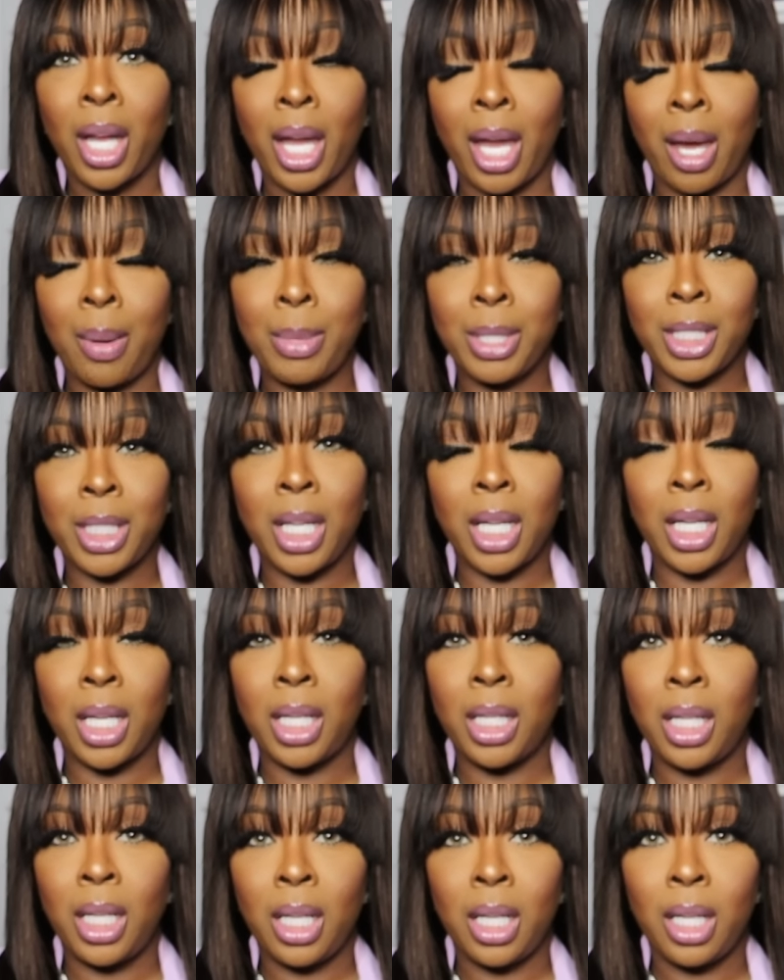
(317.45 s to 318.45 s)

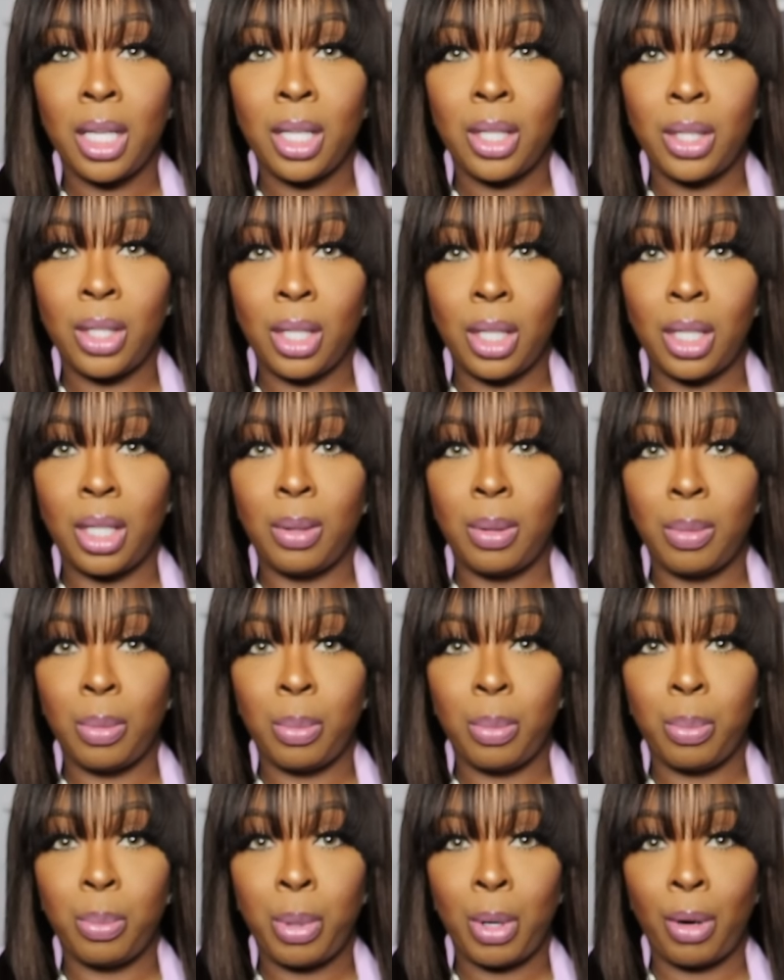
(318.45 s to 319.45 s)
Amazon, the
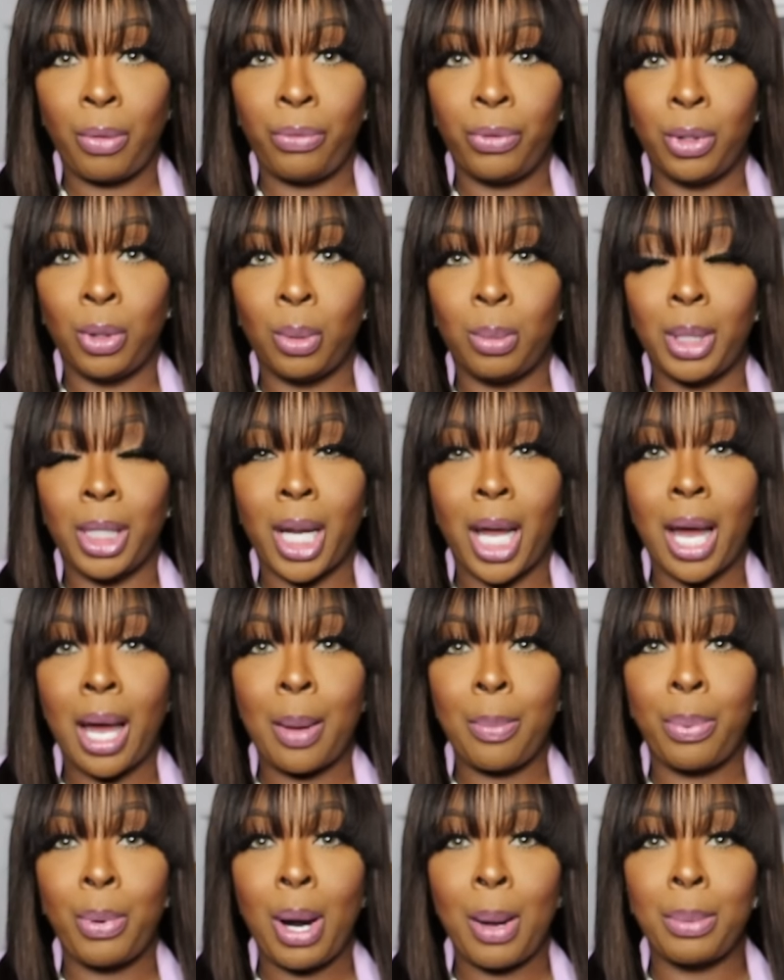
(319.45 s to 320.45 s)
perfume and I
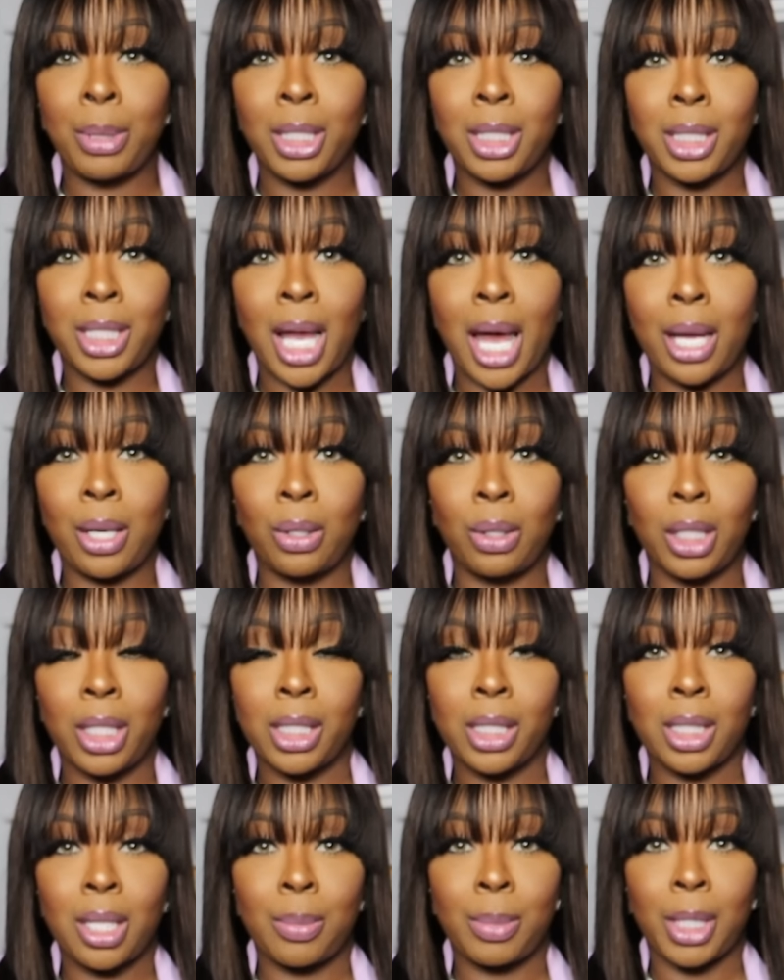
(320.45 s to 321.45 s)
probably title
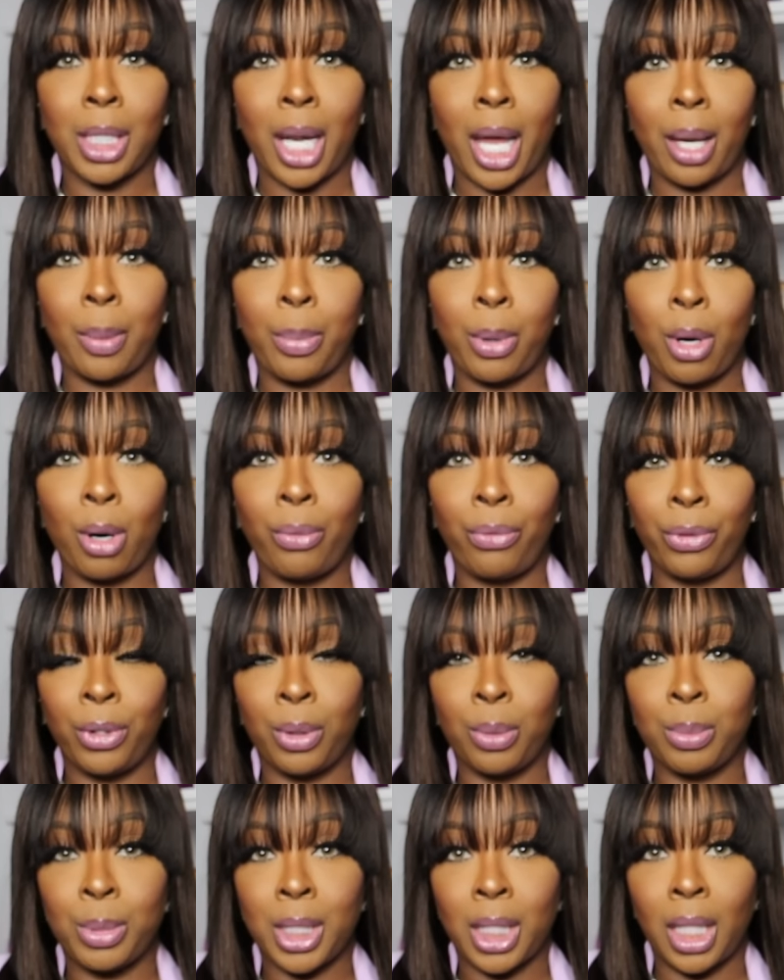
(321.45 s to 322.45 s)
it something like
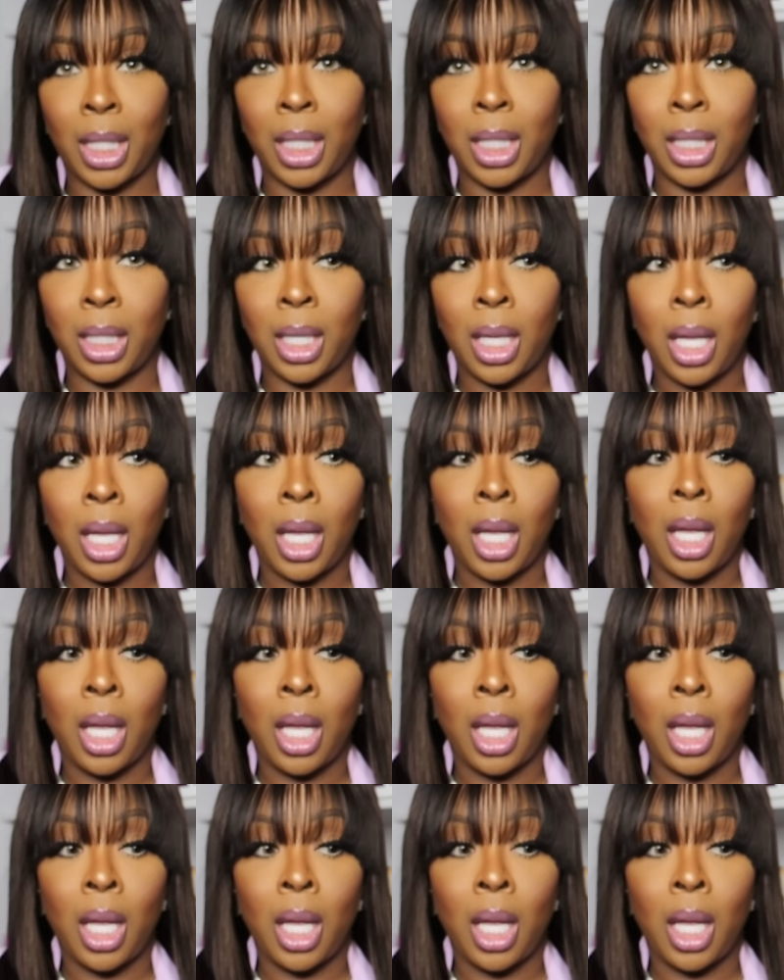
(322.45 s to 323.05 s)
perfumes in